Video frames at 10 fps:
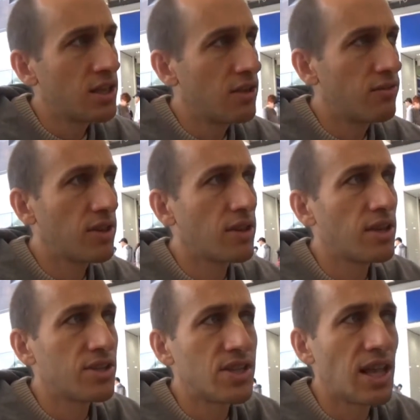Giving
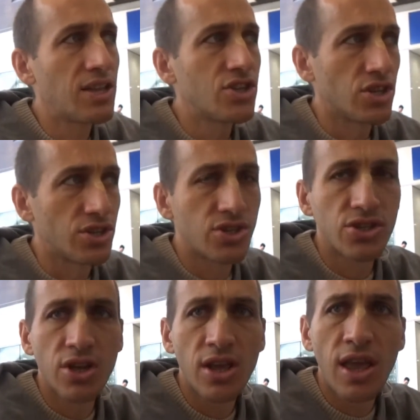
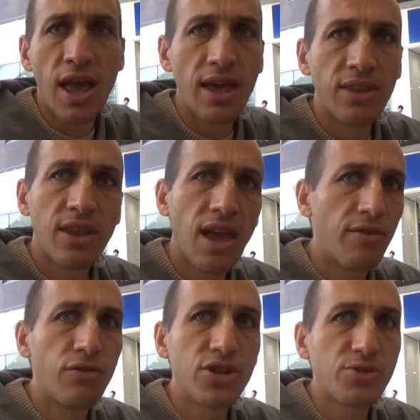intelligence. And
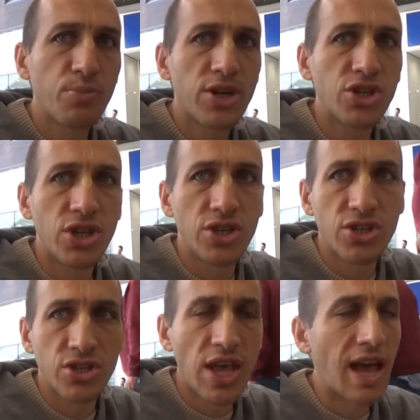every
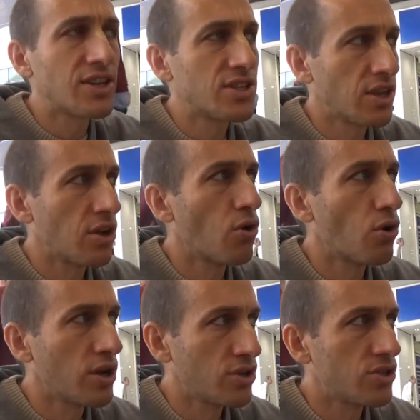species is acting
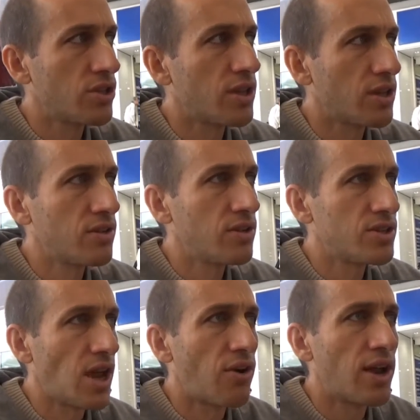according to the
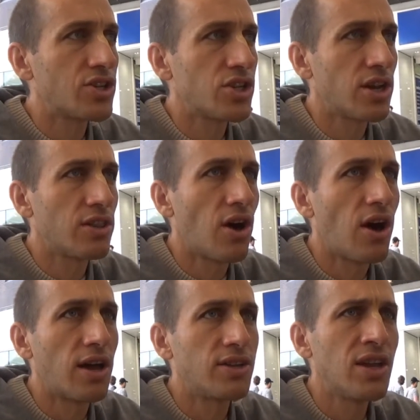direction in the
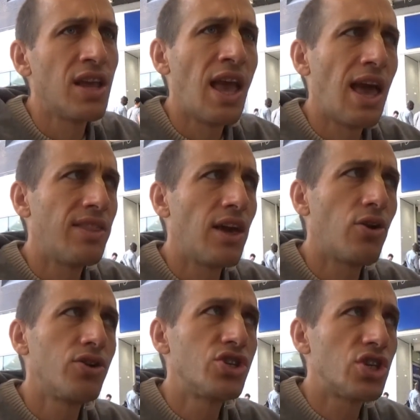heart. And they
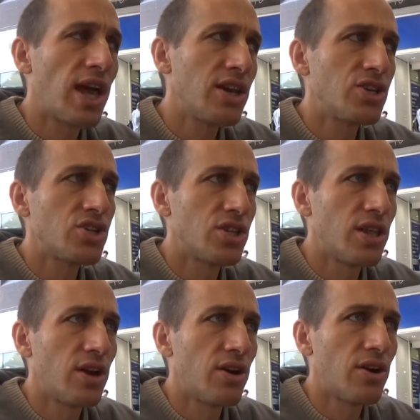don't change
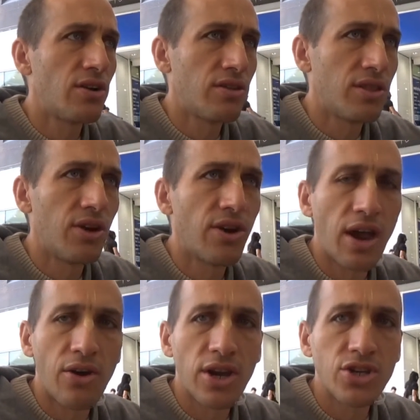their
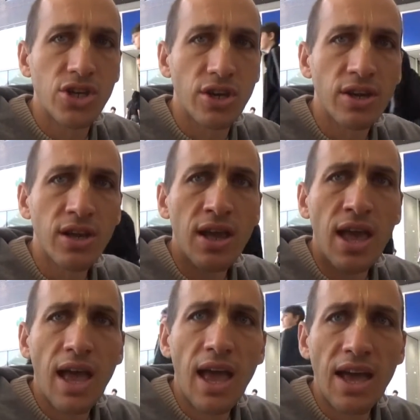direction.
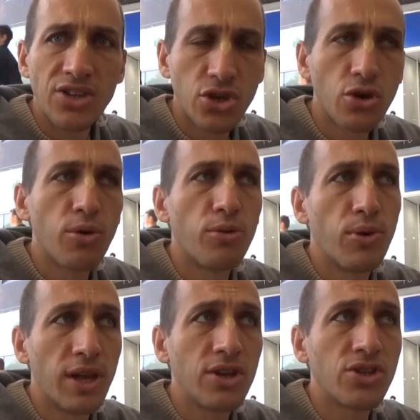Yeah. As human
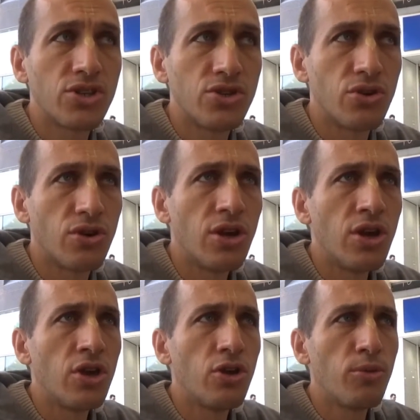beings do.
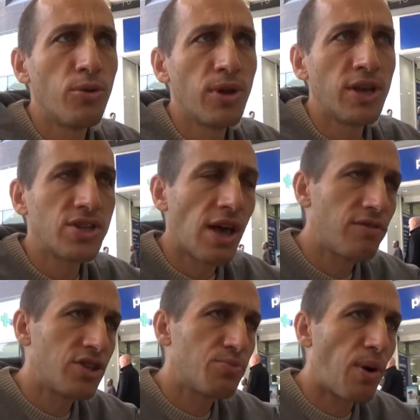Human beings have
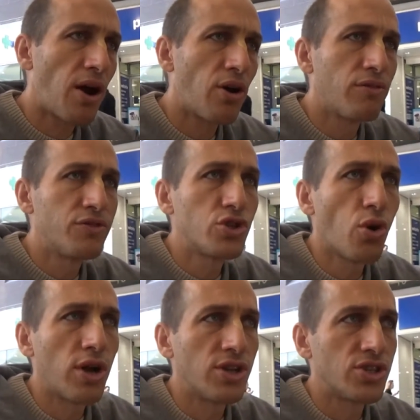this power of
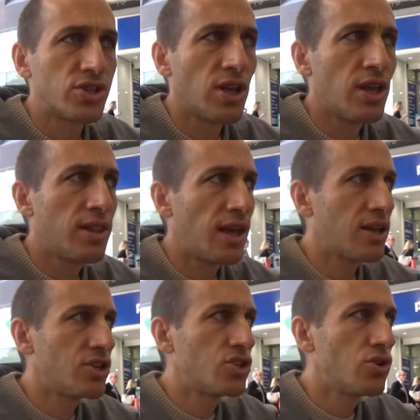choice. They
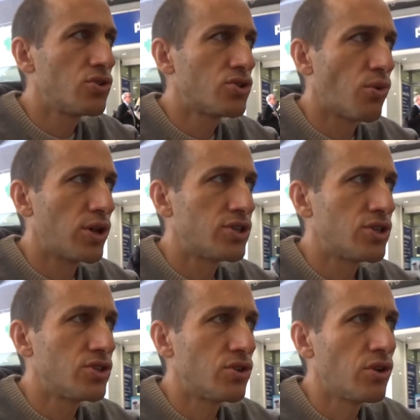can choose what to
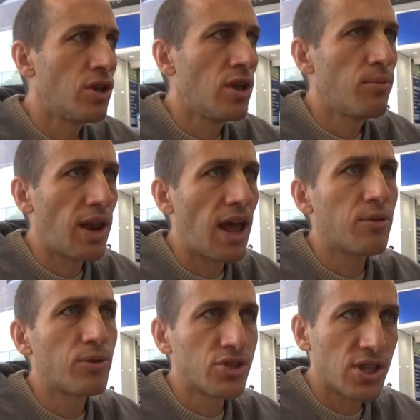do. But
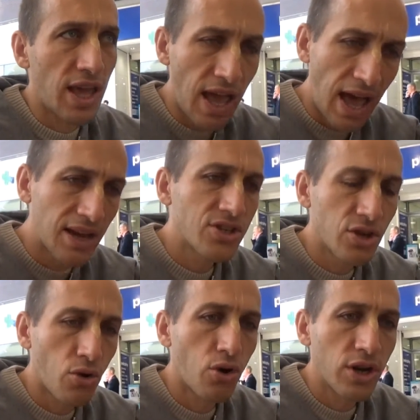animals, they act
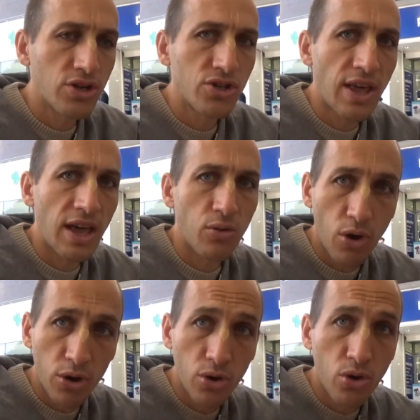according to that,
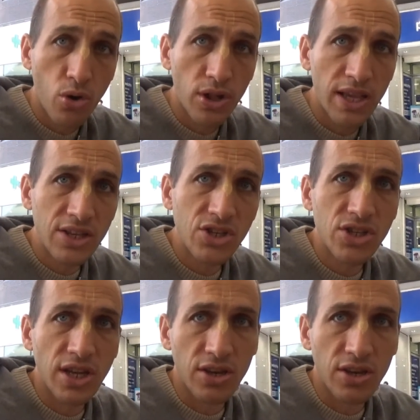what you call instinct.